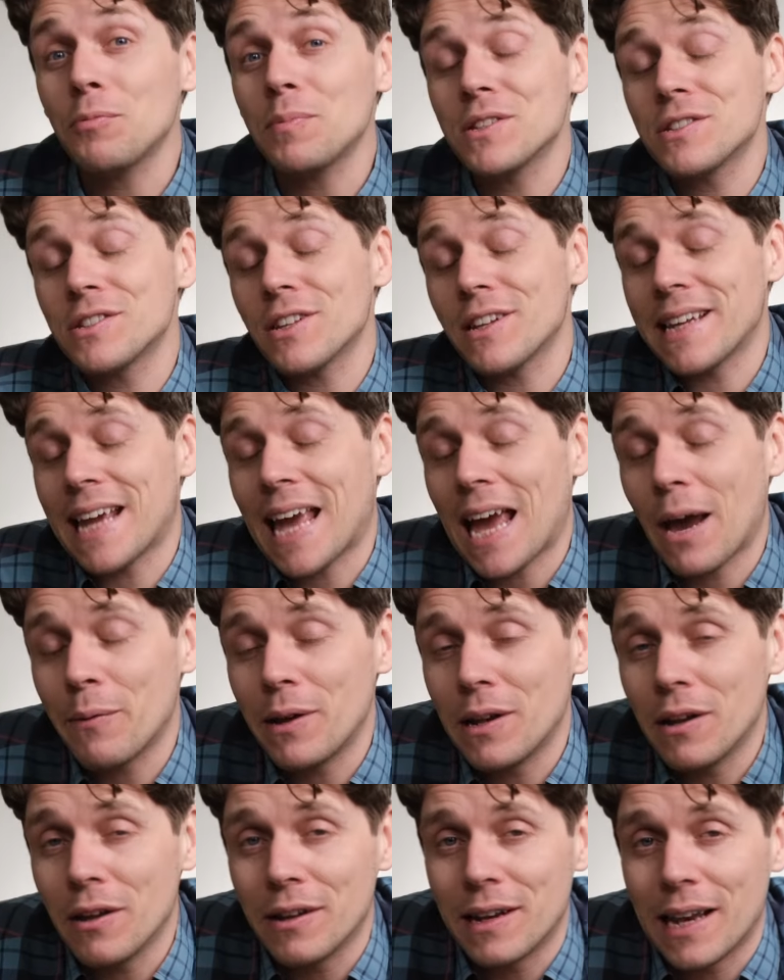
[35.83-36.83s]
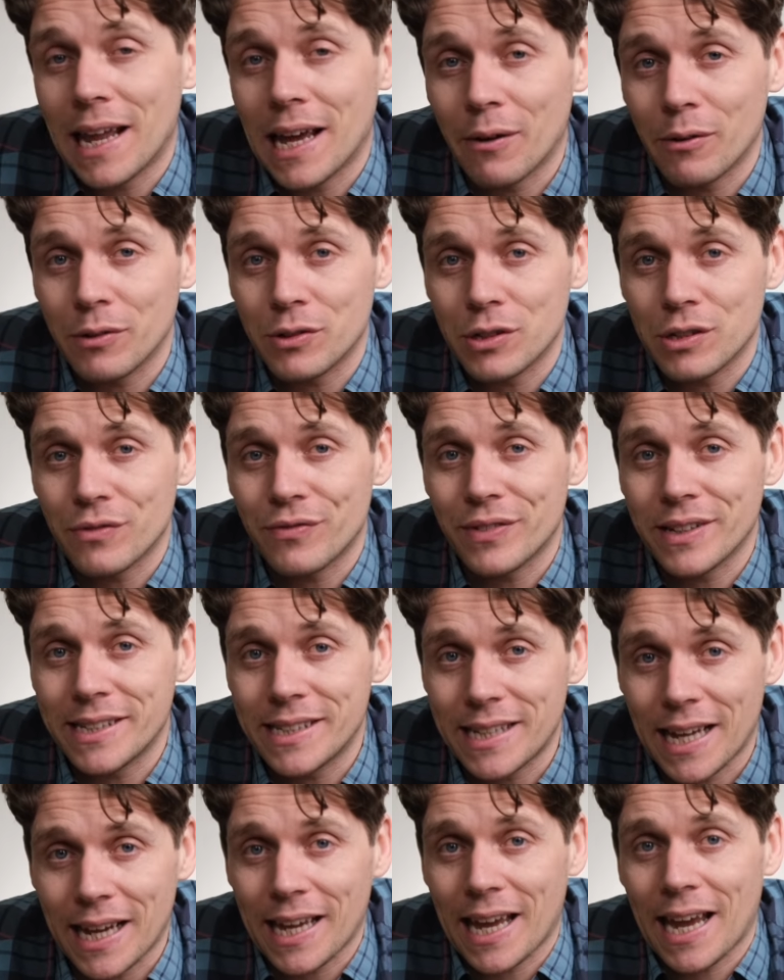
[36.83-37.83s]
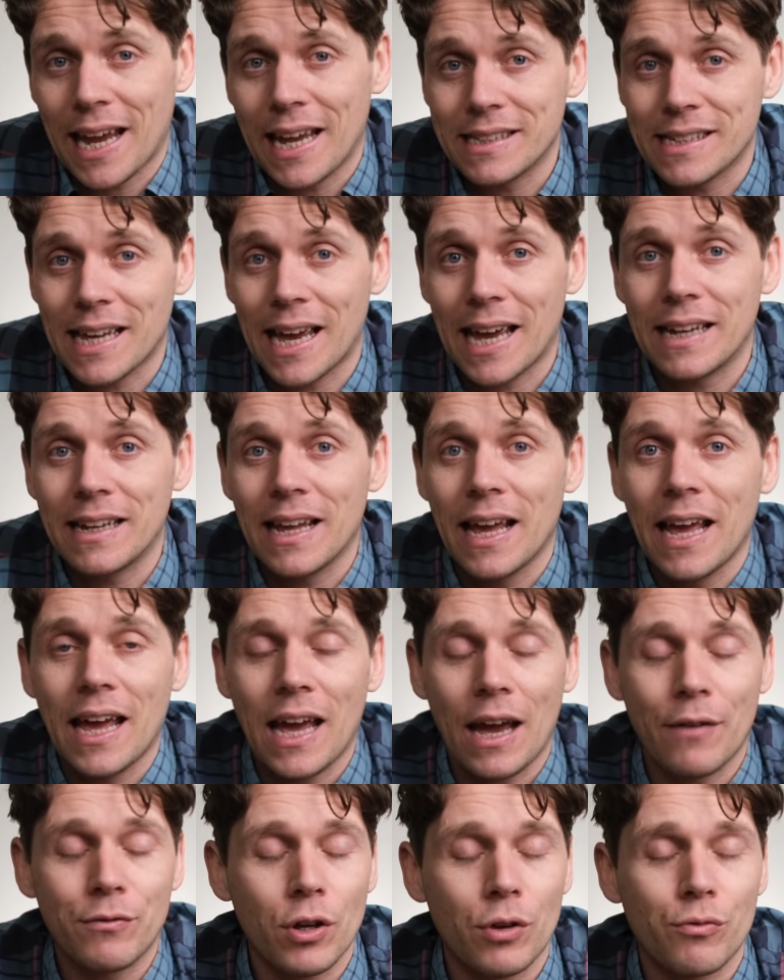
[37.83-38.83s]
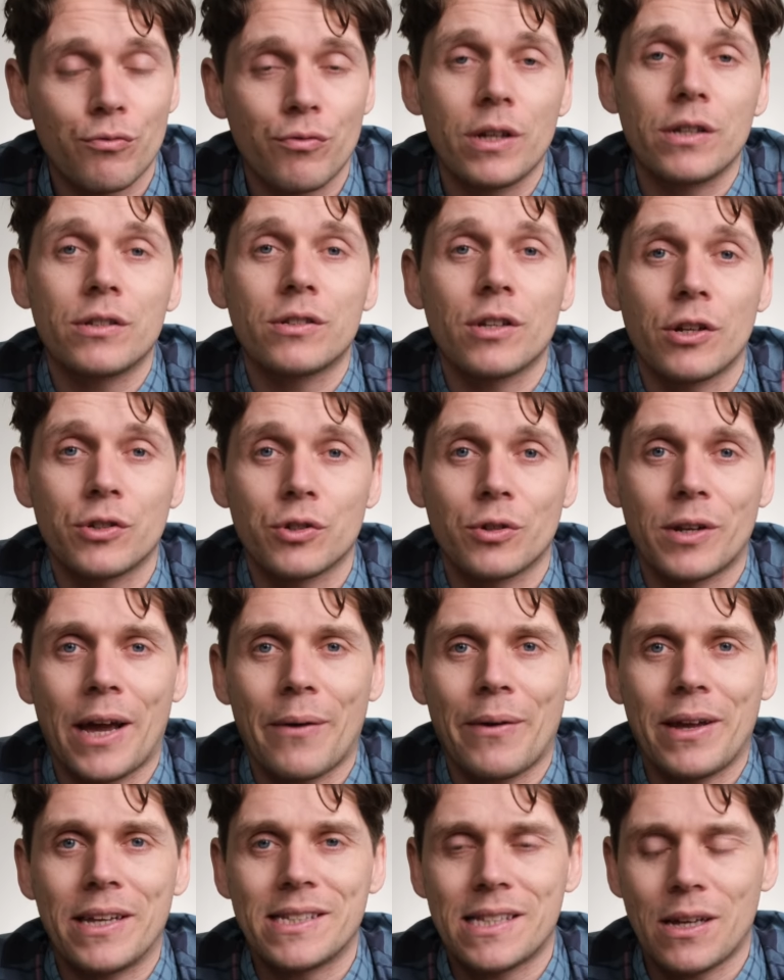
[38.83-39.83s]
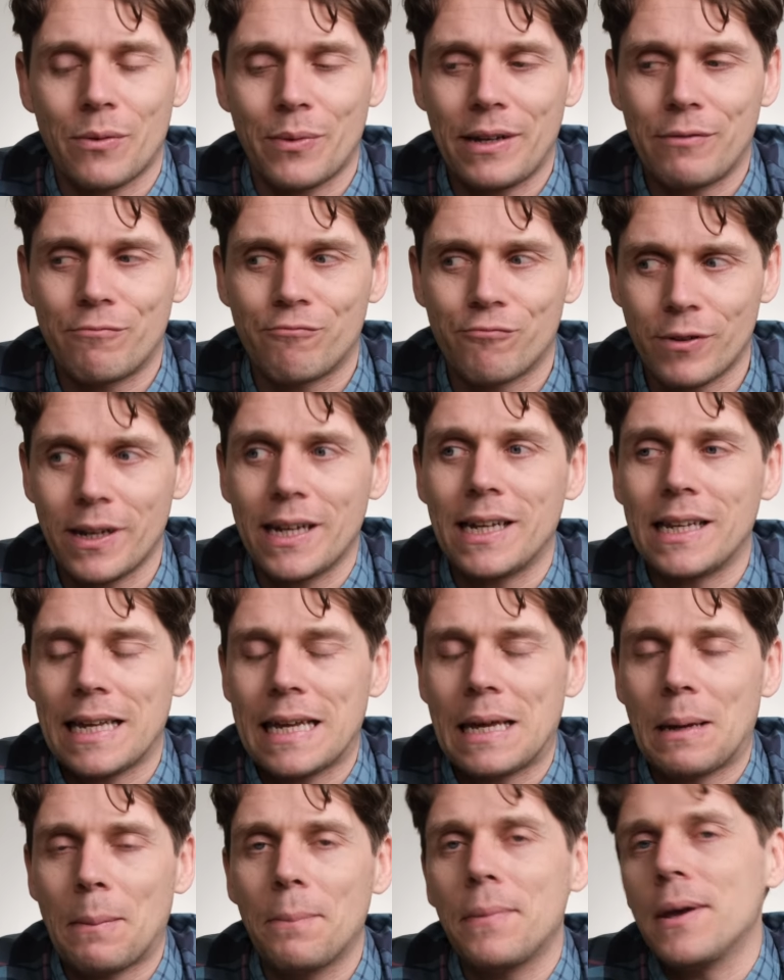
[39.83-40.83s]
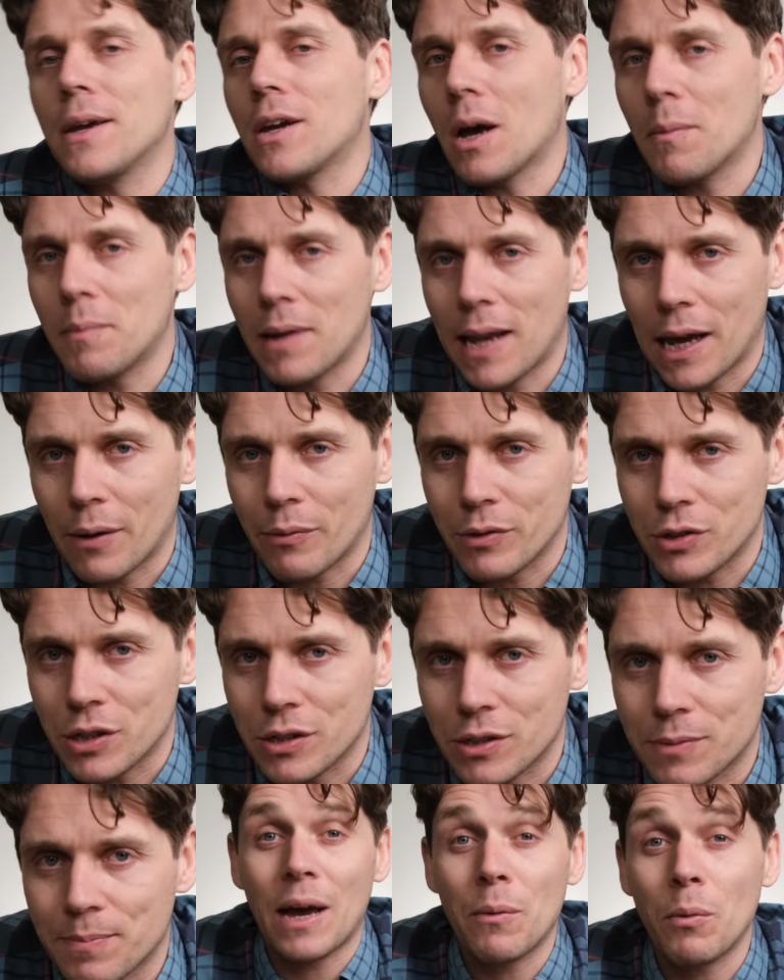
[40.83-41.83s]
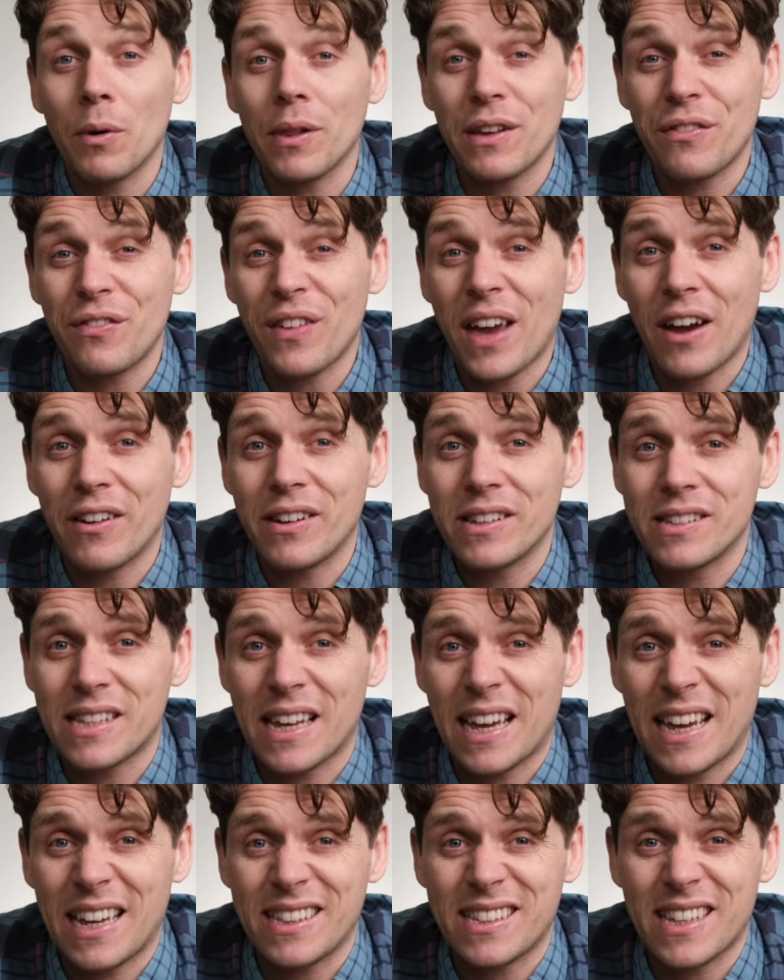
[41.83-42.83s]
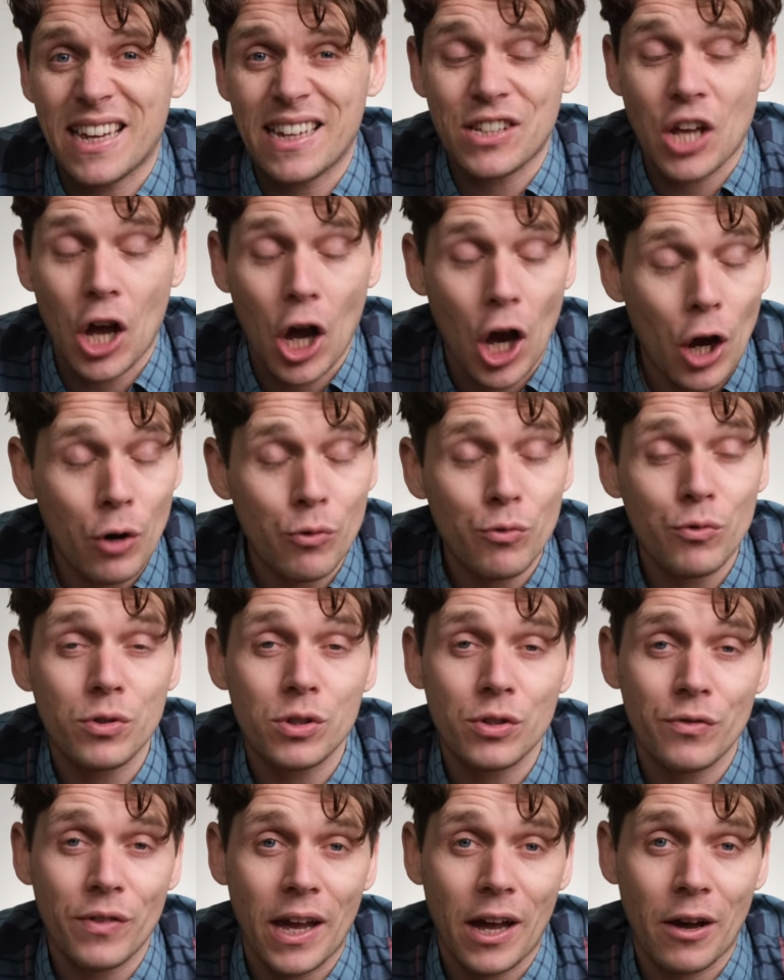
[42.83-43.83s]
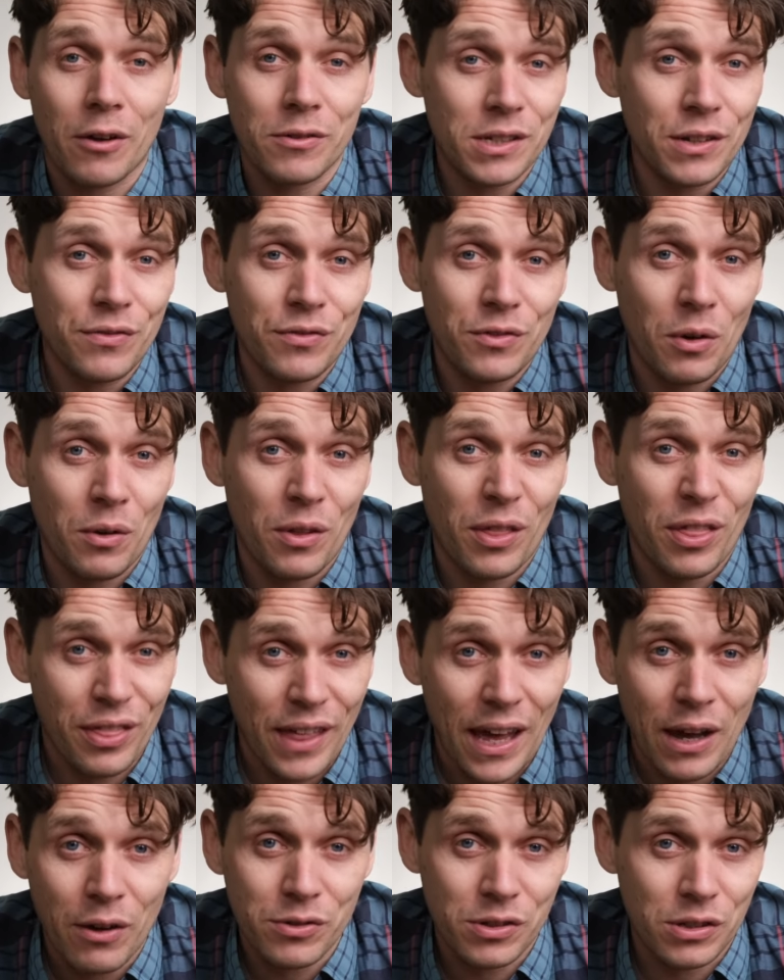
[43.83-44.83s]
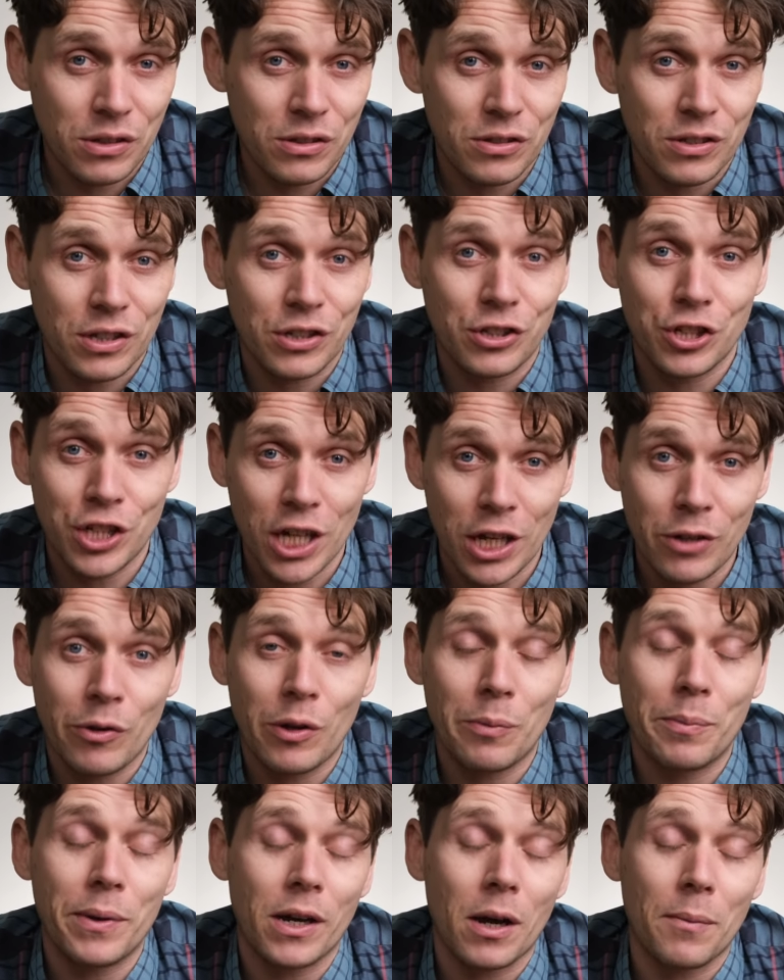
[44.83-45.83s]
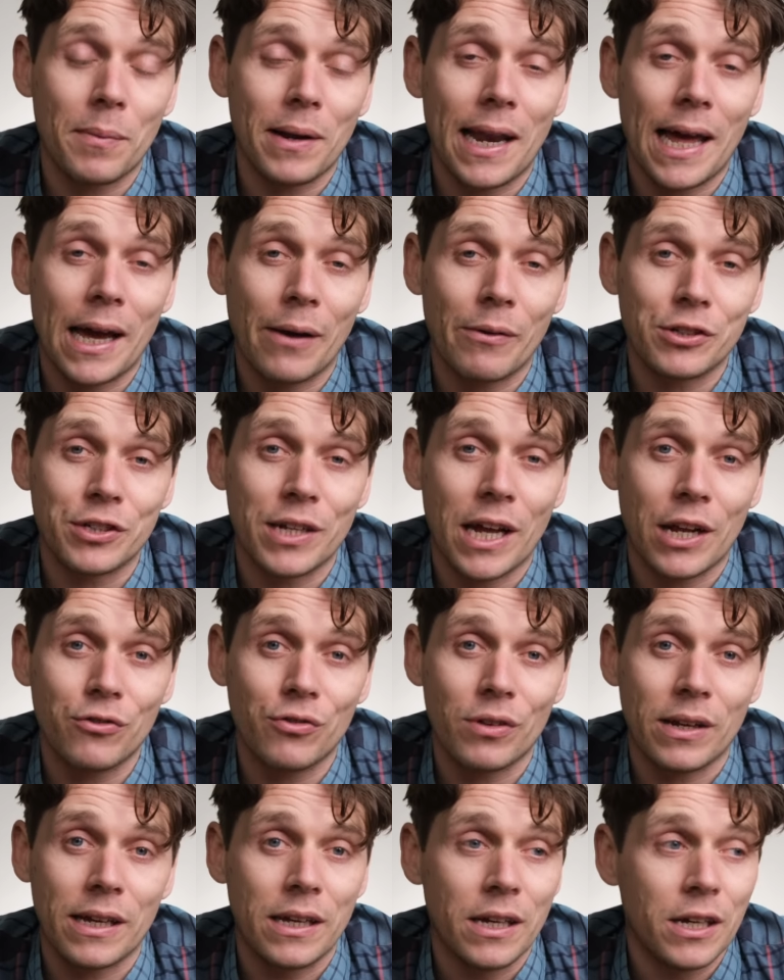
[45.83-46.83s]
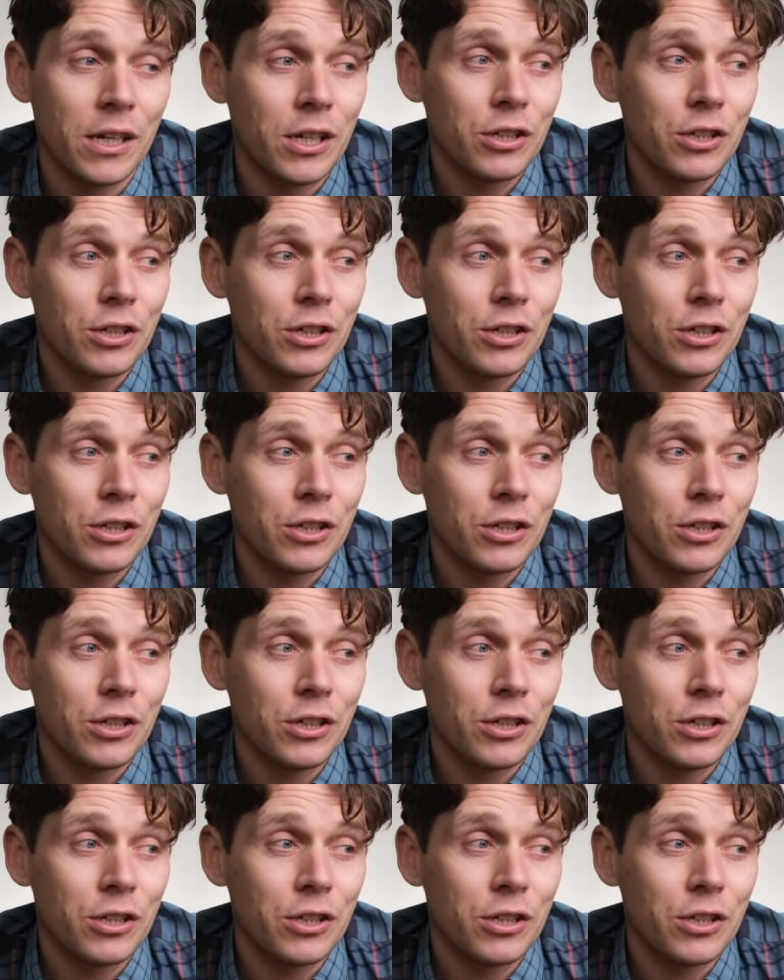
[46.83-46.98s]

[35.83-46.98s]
been studying how we learn languages for decades and have done research on how it is that we really pick up languages. And what they found is that it takes hundreds of hours, if not thousands, to genuinely pick up a language naturally.